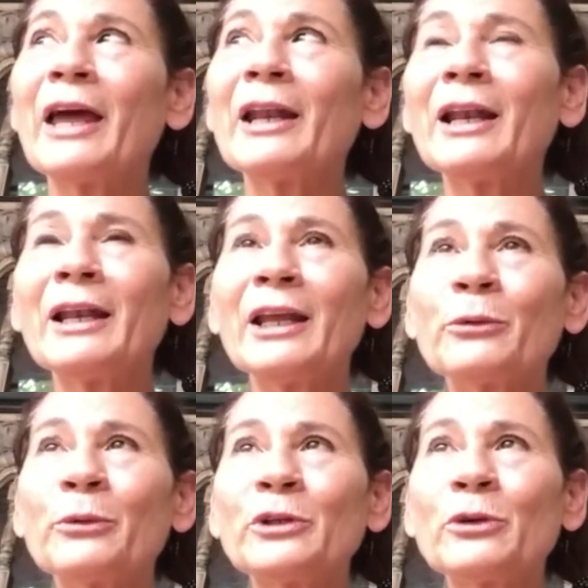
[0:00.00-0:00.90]
That
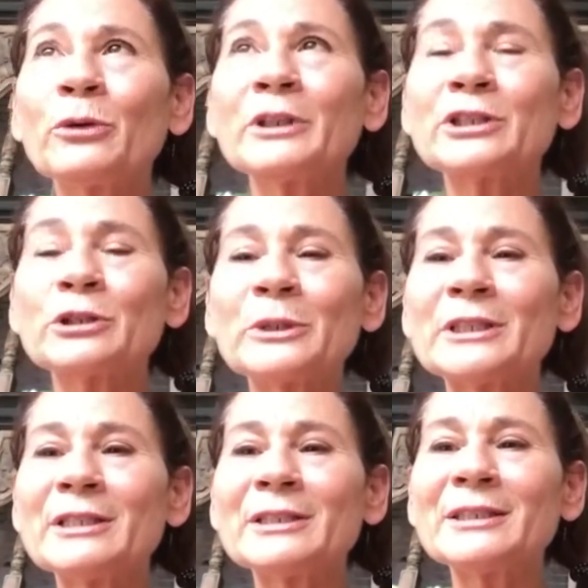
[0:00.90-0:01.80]
liquid crystal
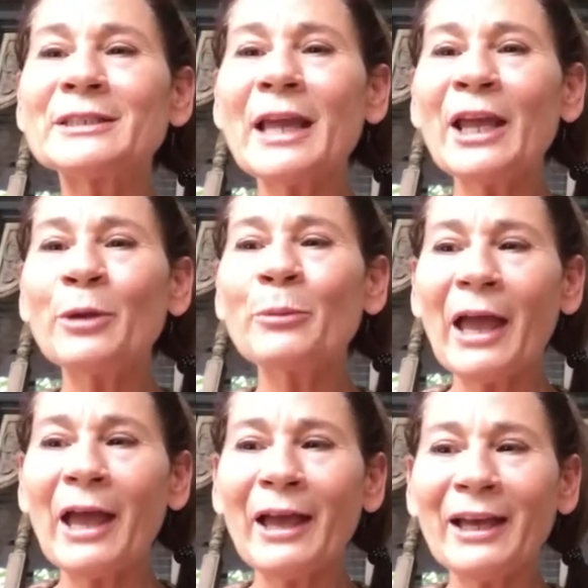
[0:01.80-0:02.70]
is the same
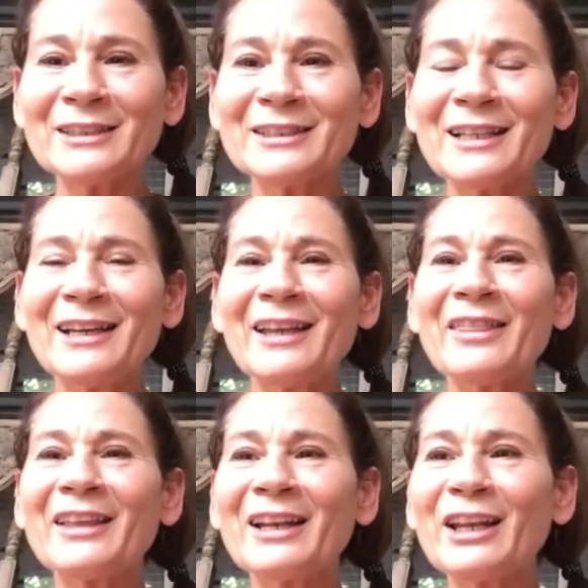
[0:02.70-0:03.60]
as
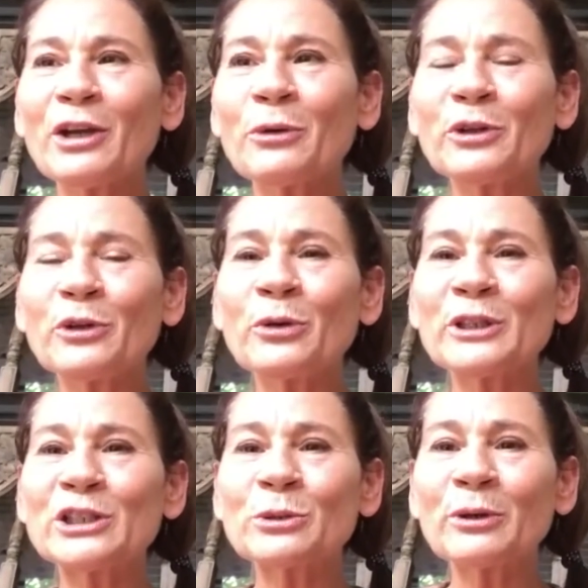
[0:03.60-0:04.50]
the liquid
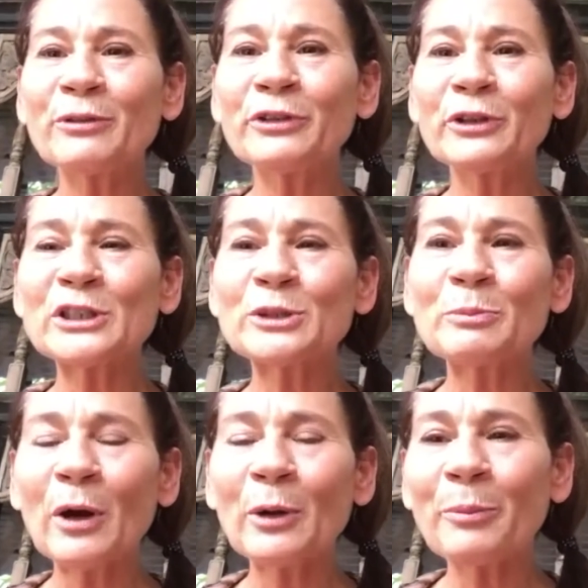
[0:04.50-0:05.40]
crystal of your
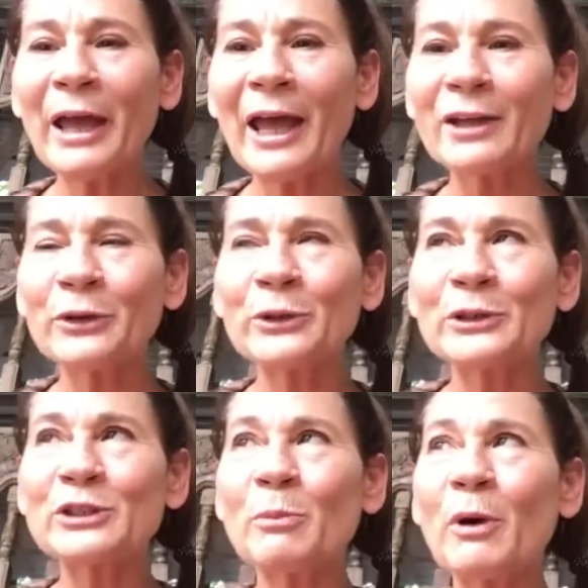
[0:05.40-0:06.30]
smart pad or
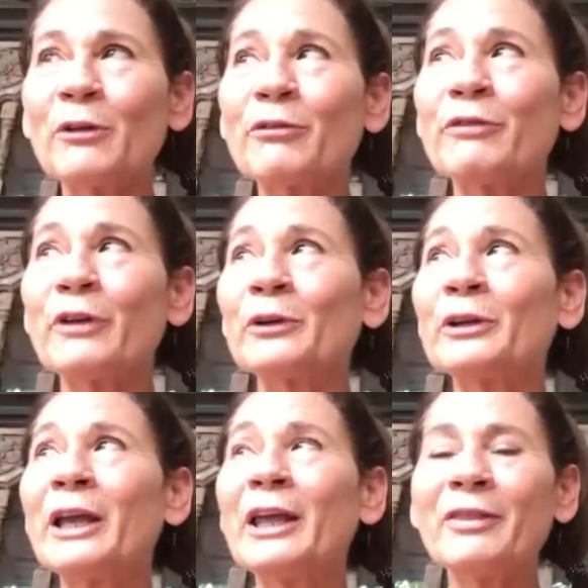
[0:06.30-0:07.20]
your
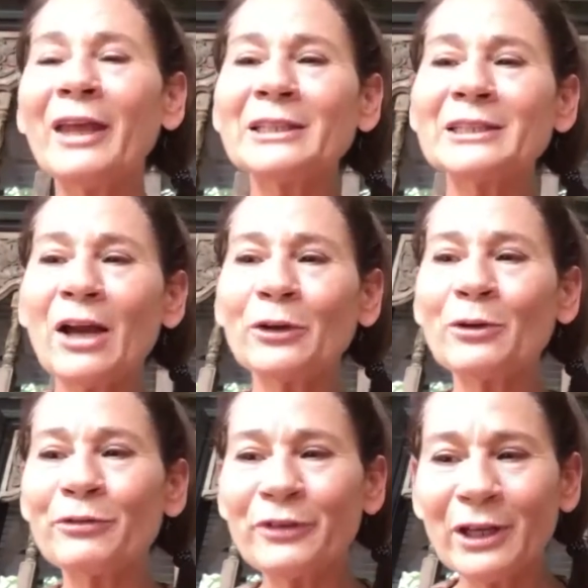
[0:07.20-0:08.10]
smartphone. That's how
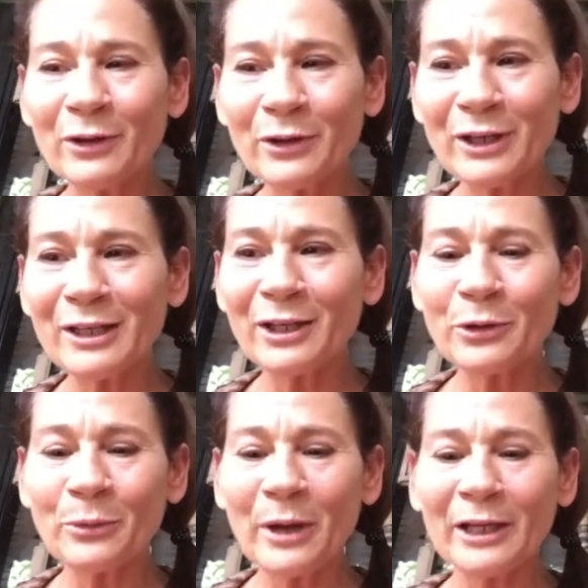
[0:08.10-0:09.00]
your finger can
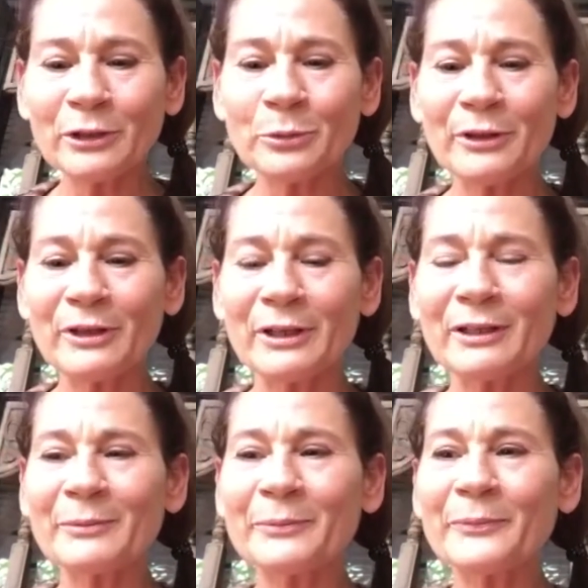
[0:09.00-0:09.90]
interact with
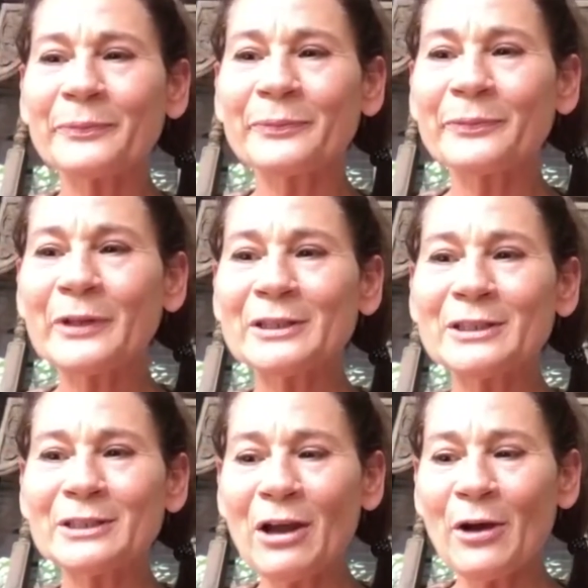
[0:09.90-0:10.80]
it.
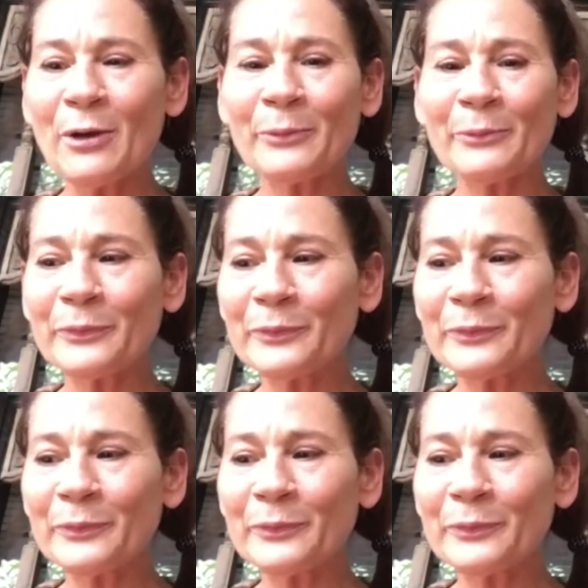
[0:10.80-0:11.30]
So,